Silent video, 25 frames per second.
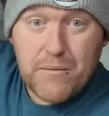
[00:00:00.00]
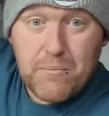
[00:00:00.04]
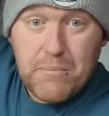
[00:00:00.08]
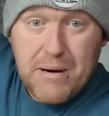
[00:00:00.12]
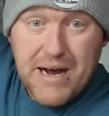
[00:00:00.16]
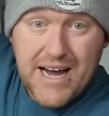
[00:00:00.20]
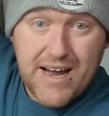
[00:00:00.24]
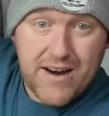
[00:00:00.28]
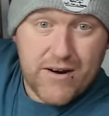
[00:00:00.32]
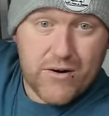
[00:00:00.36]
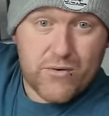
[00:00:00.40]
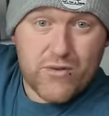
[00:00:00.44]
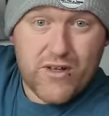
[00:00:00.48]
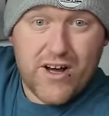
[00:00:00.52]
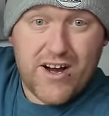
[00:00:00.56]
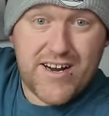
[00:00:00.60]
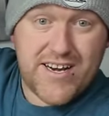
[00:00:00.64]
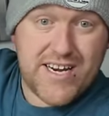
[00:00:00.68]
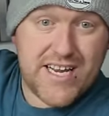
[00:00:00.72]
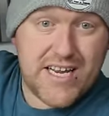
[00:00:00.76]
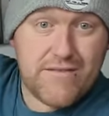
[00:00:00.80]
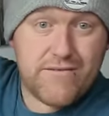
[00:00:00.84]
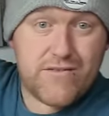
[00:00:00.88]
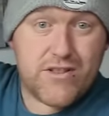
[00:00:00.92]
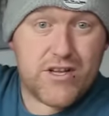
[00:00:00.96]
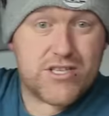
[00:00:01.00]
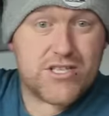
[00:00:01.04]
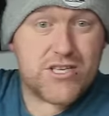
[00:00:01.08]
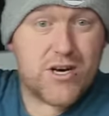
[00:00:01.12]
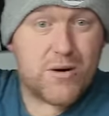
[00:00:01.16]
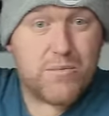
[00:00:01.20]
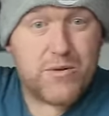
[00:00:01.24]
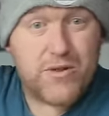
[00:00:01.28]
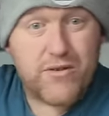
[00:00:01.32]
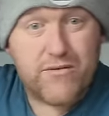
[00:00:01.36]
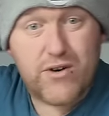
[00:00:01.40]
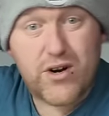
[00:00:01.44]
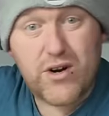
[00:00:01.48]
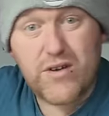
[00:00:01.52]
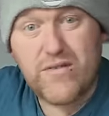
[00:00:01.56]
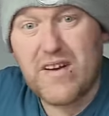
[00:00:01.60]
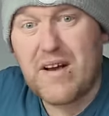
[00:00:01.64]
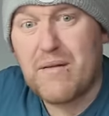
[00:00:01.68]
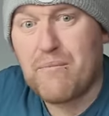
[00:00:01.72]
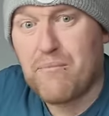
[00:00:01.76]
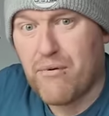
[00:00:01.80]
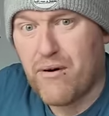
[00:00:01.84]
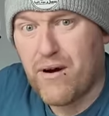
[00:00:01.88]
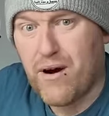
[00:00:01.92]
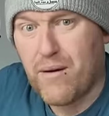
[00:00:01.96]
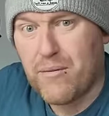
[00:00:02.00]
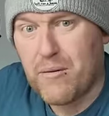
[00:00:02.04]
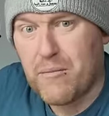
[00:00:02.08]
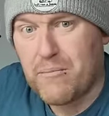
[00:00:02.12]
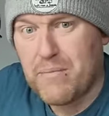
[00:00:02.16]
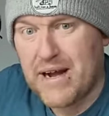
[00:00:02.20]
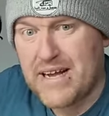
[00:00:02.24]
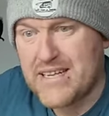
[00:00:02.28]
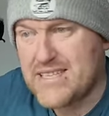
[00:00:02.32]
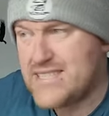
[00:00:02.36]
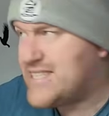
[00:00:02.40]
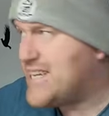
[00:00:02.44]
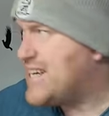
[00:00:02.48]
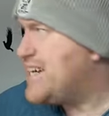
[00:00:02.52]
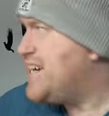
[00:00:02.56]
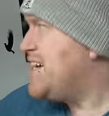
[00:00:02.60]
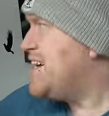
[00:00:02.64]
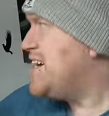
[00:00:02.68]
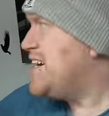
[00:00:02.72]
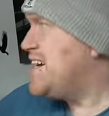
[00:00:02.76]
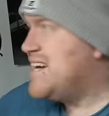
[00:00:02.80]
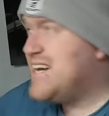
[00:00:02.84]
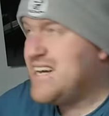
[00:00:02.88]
the panel that I need for the top of the roof, it proper bent it.